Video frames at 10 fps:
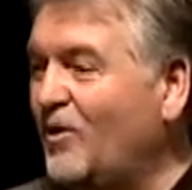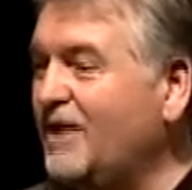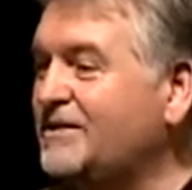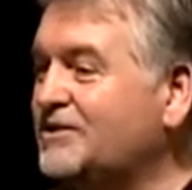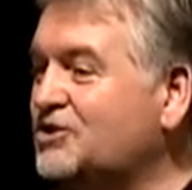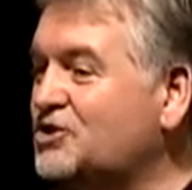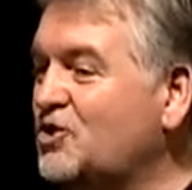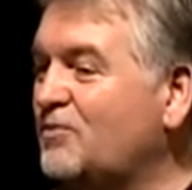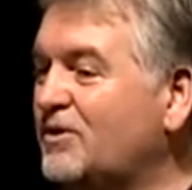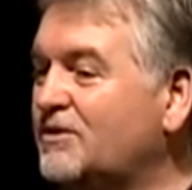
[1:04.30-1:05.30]
What
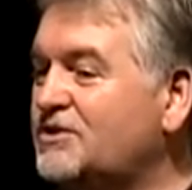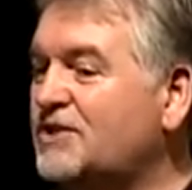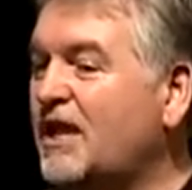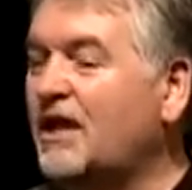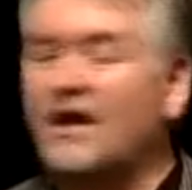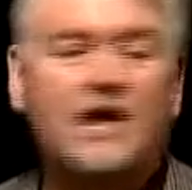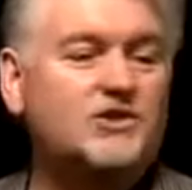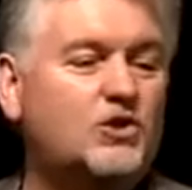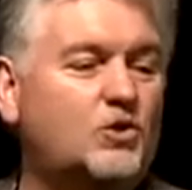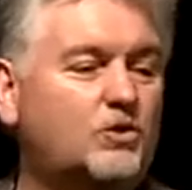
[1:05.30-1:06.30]
super
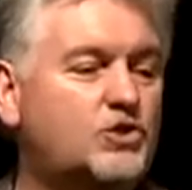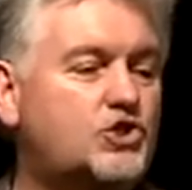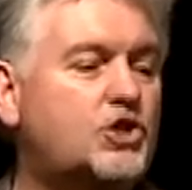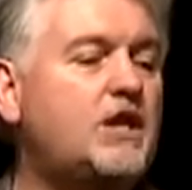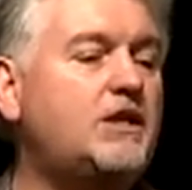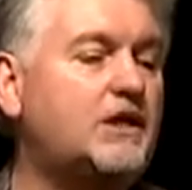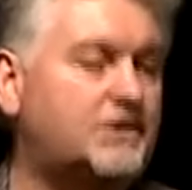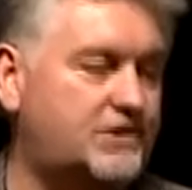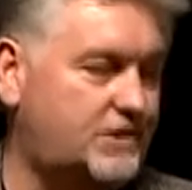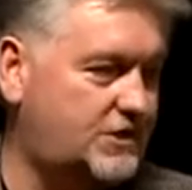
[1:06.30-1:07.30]
psychological
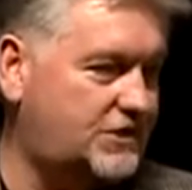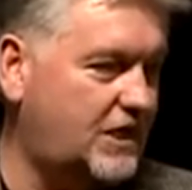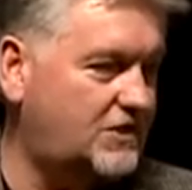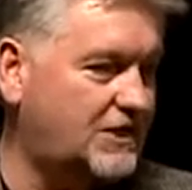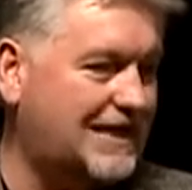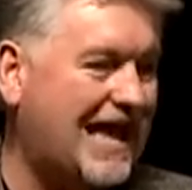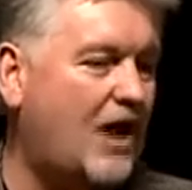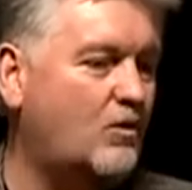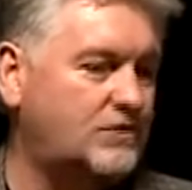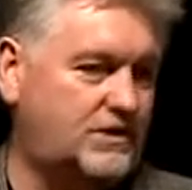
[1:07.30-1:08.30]
genius said to
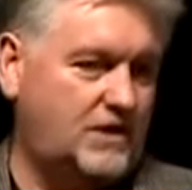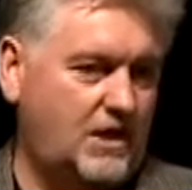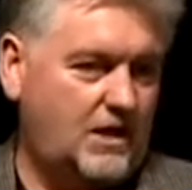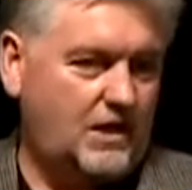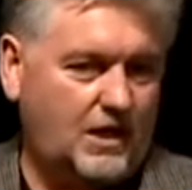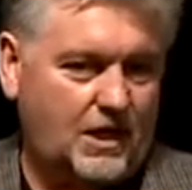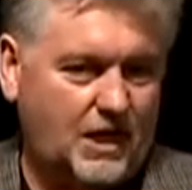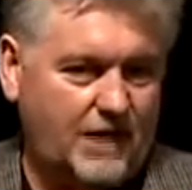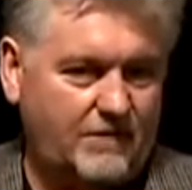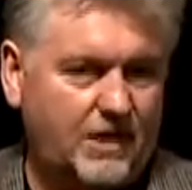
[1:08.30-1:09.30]
count?
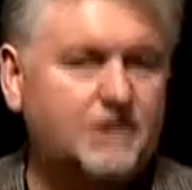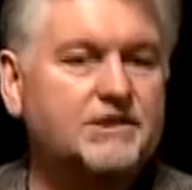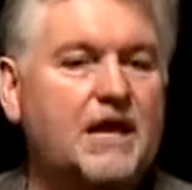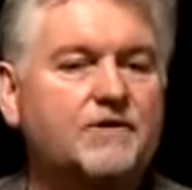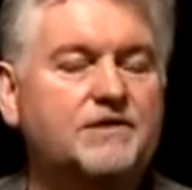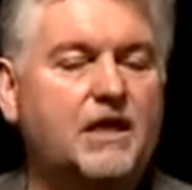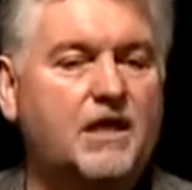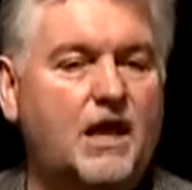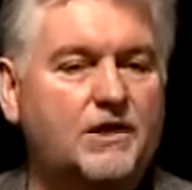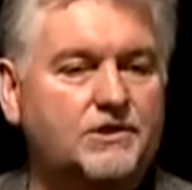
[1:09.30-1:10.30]
I'm not a child
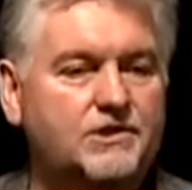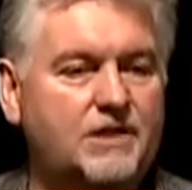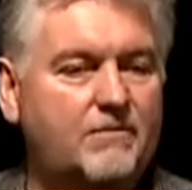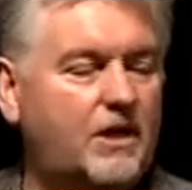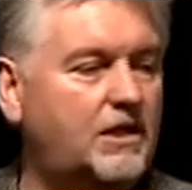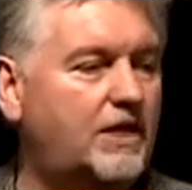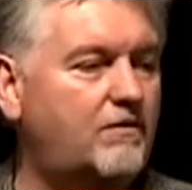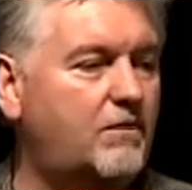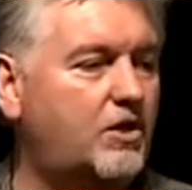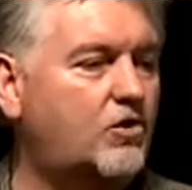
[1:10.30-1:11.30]
psychologist. I might not
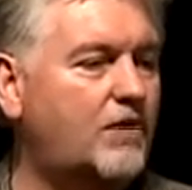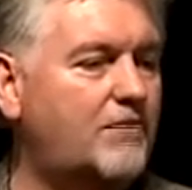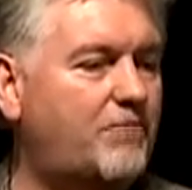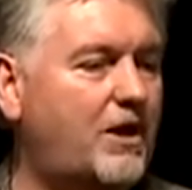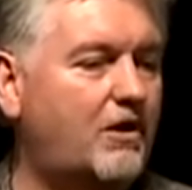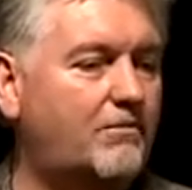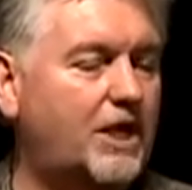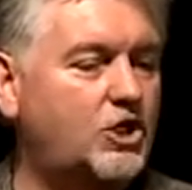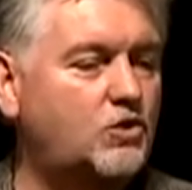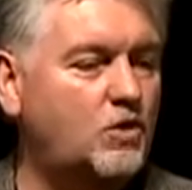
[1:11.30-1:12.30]
even be a great parent,
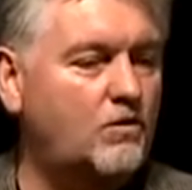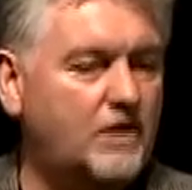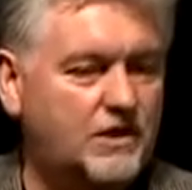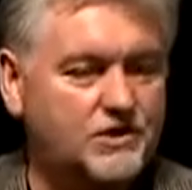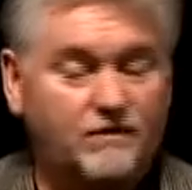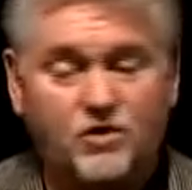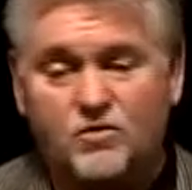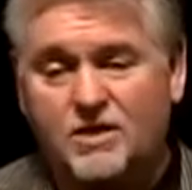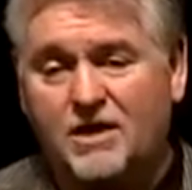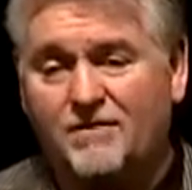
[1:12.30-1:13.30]
but I do know this. If
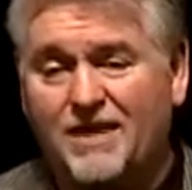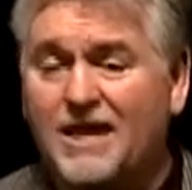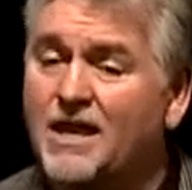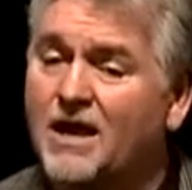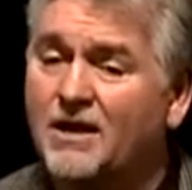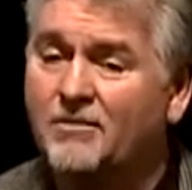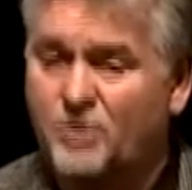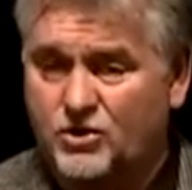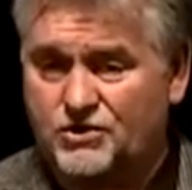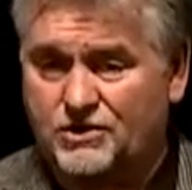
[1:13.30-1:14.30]
you give a young
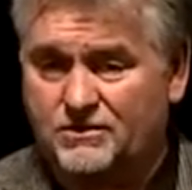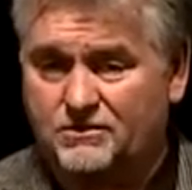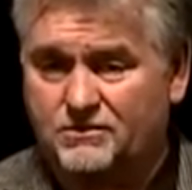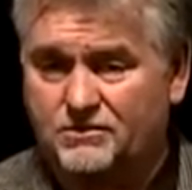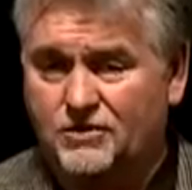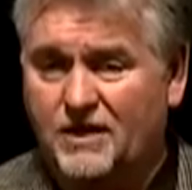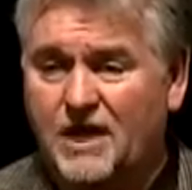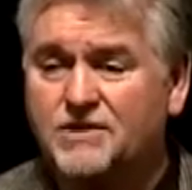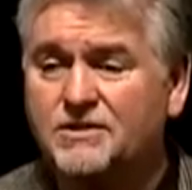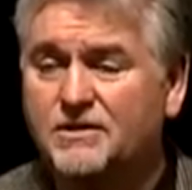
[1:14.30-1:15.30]
person to
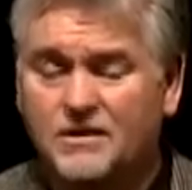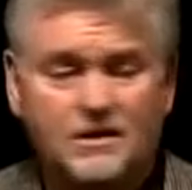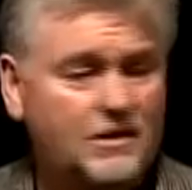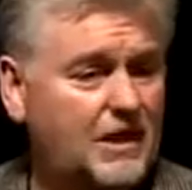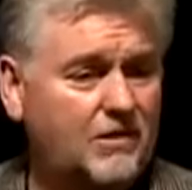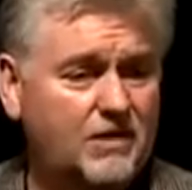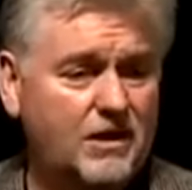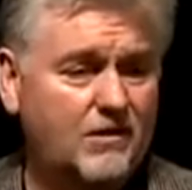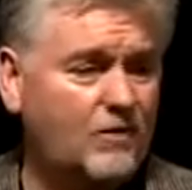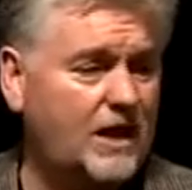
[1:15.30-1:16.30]
the age, I don't
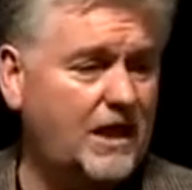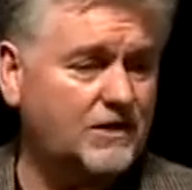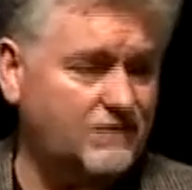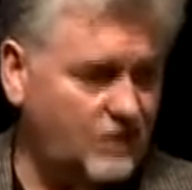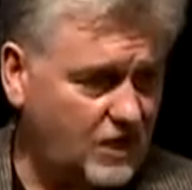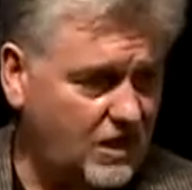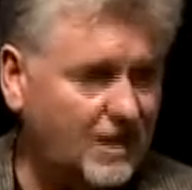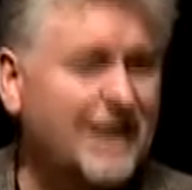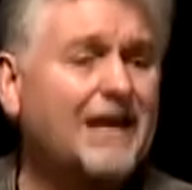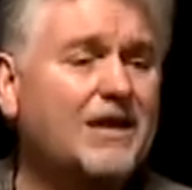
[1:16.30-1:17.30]
care what age, if they're
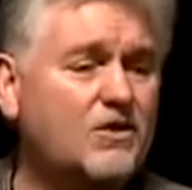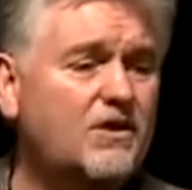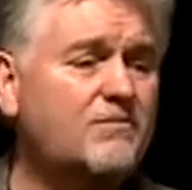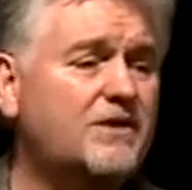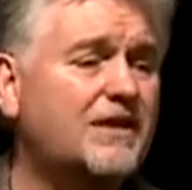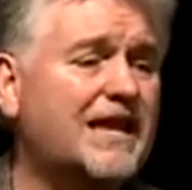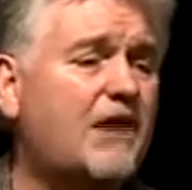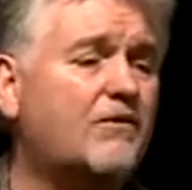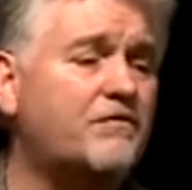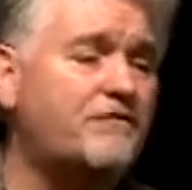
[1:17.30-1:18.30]
young, you give them to the
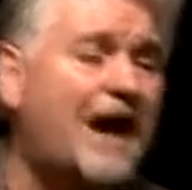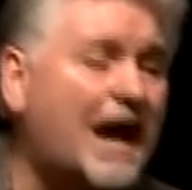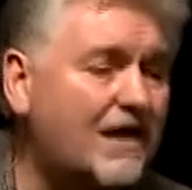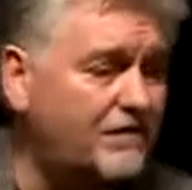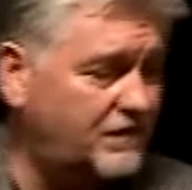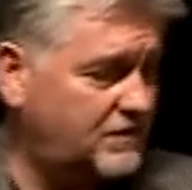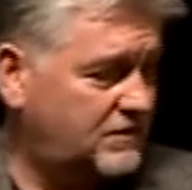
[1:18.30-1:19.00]
count of 5,